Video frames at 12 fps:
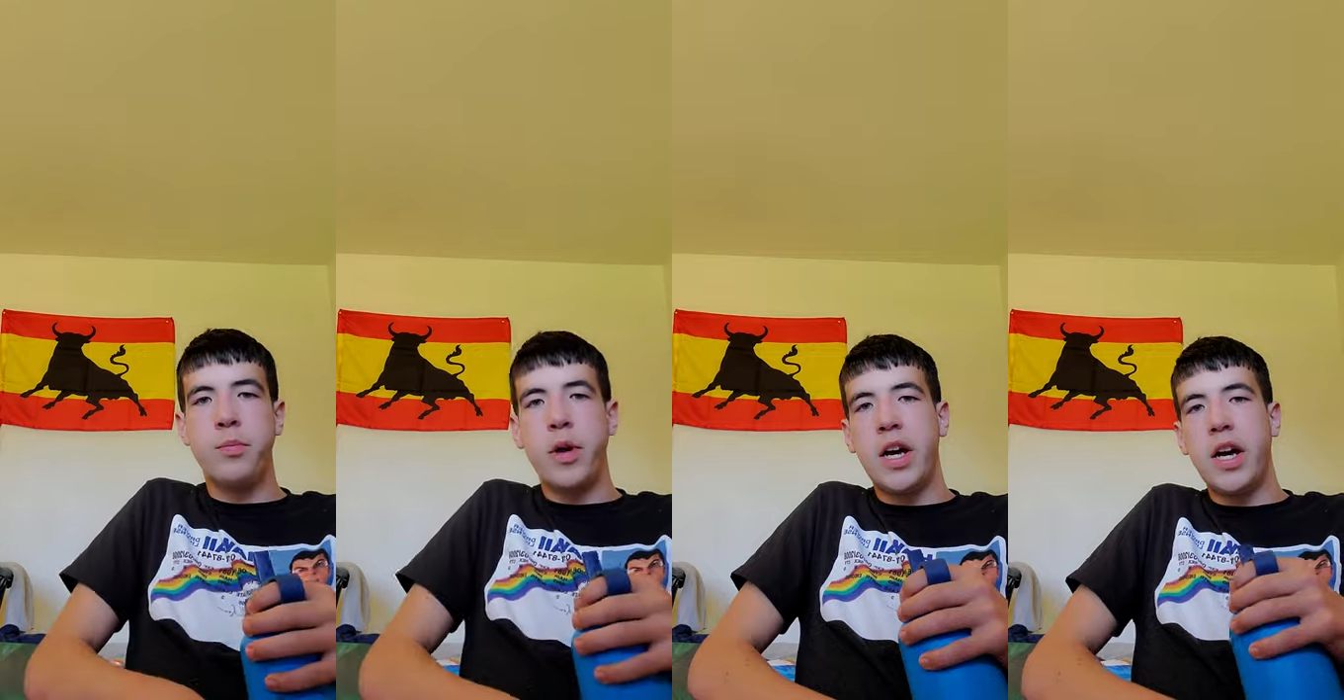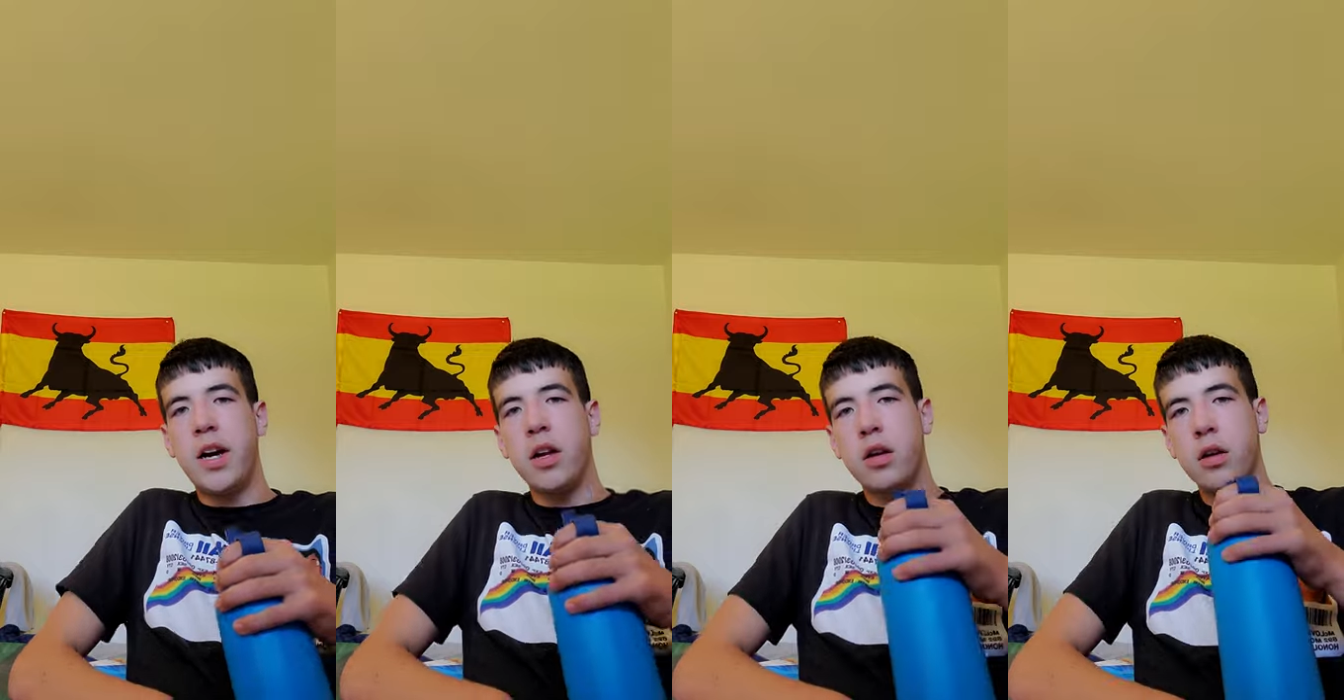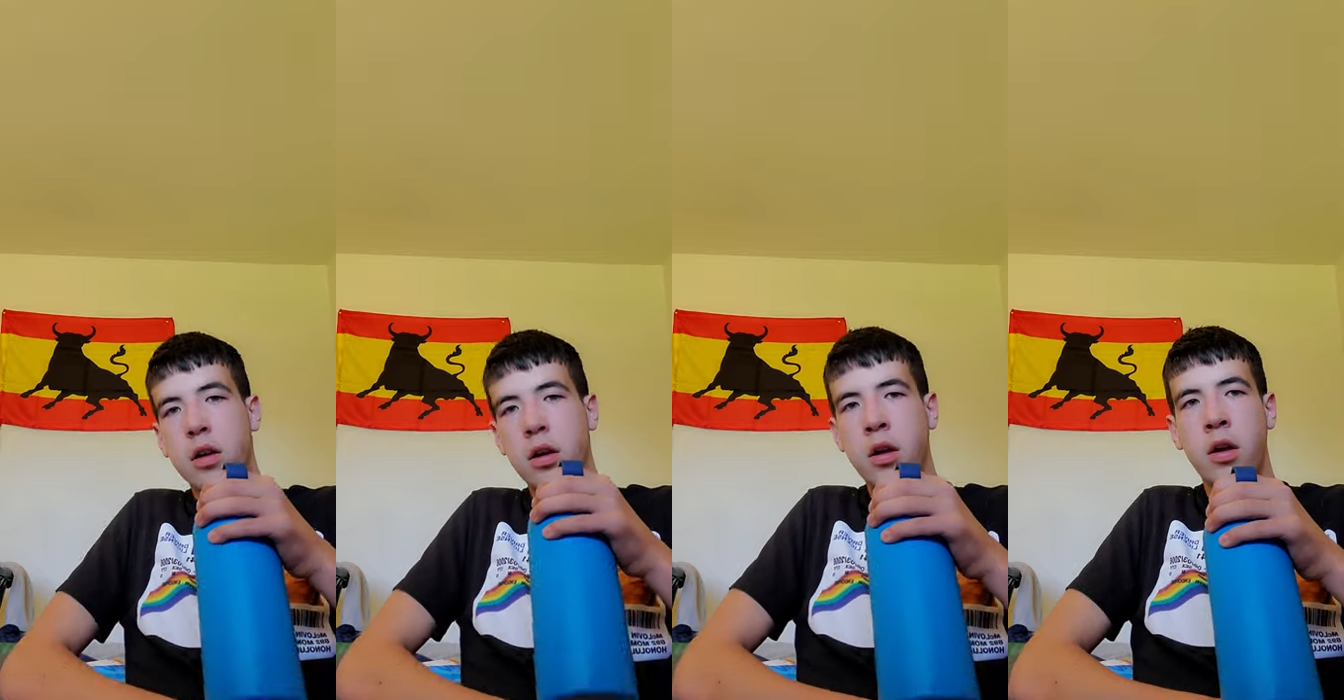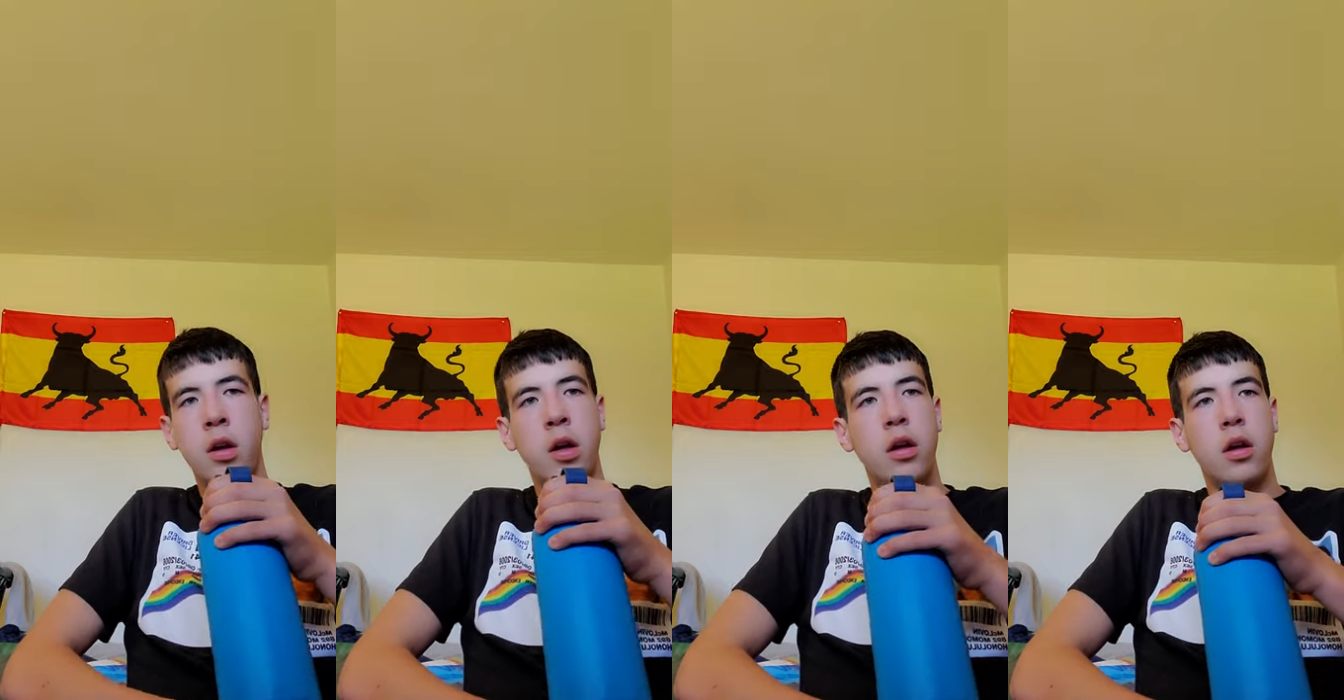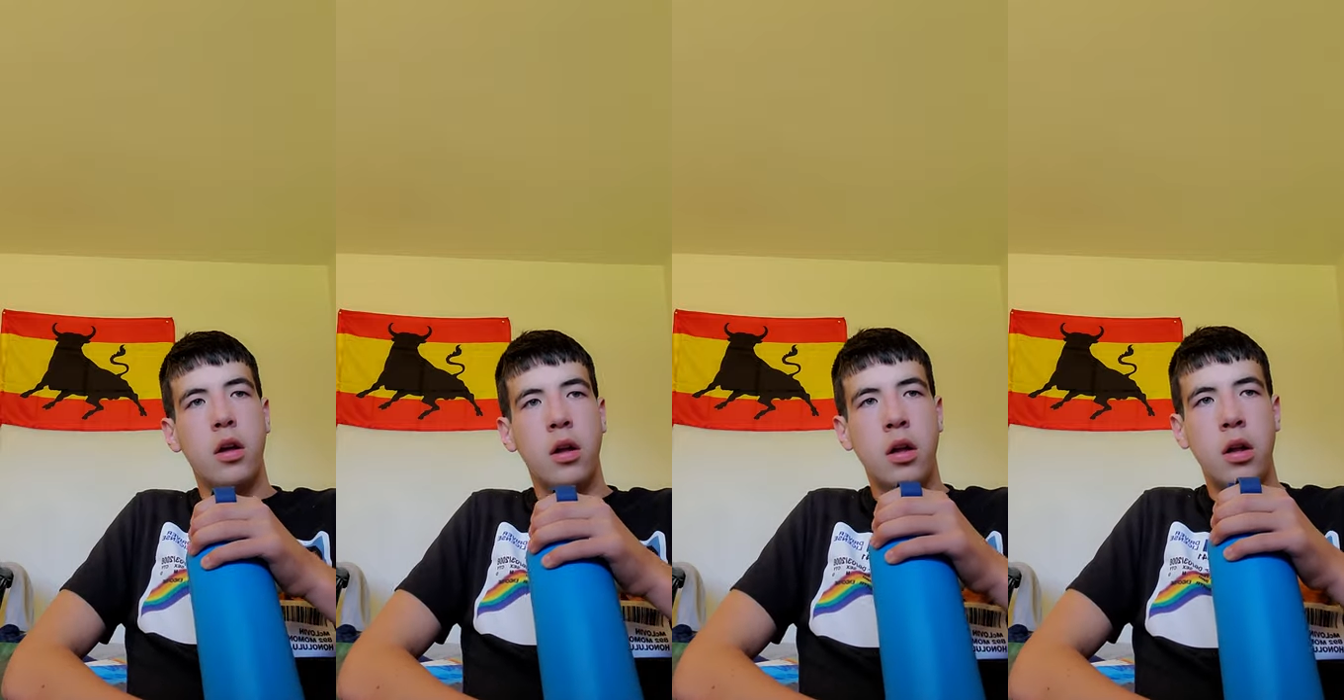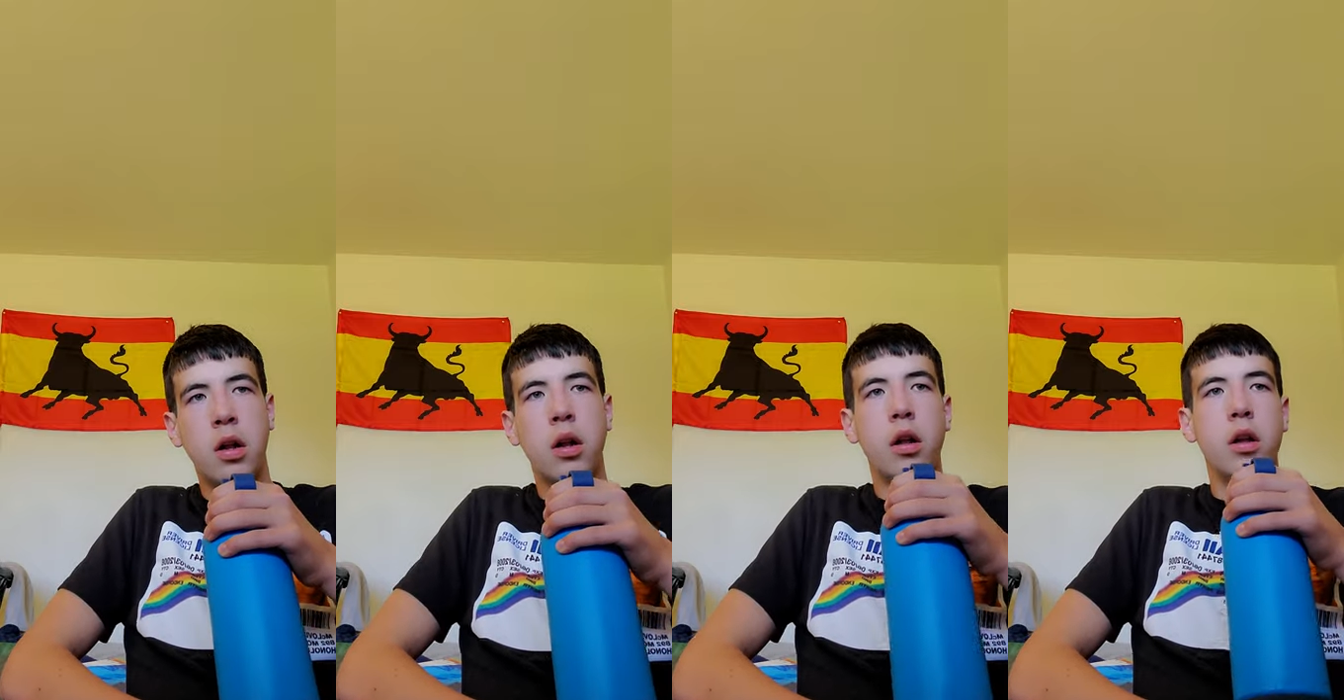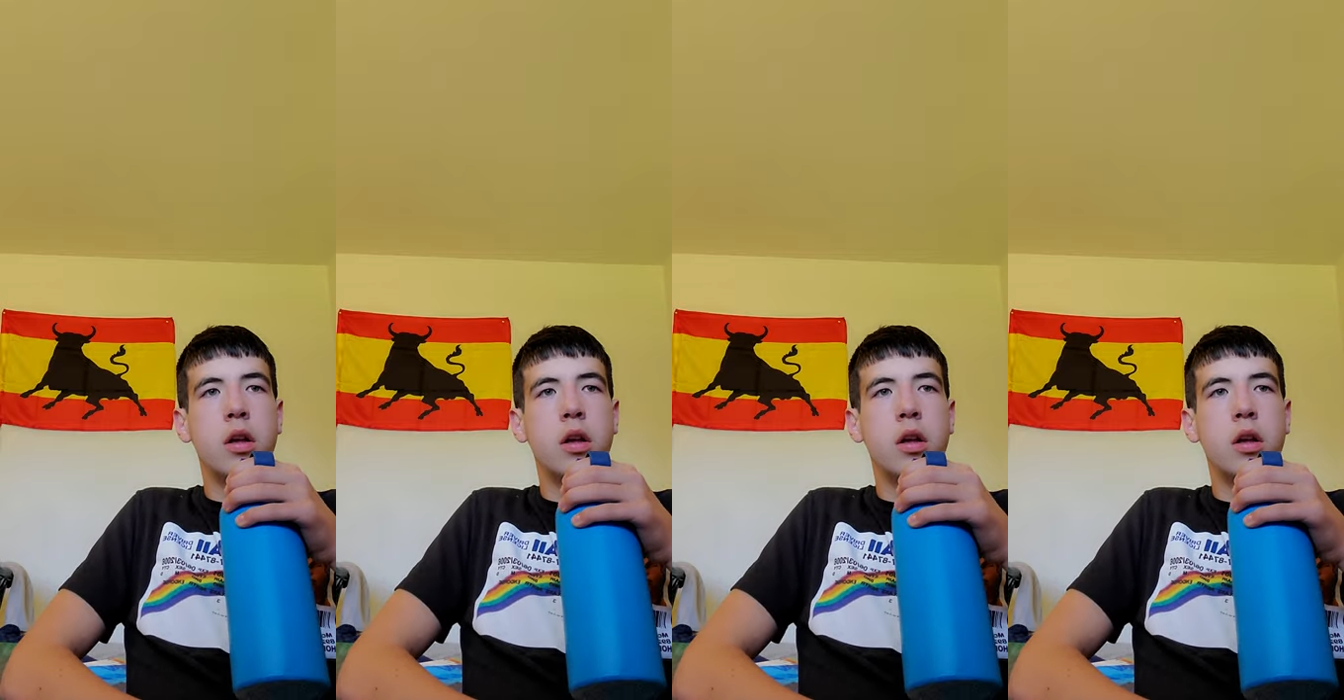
back. And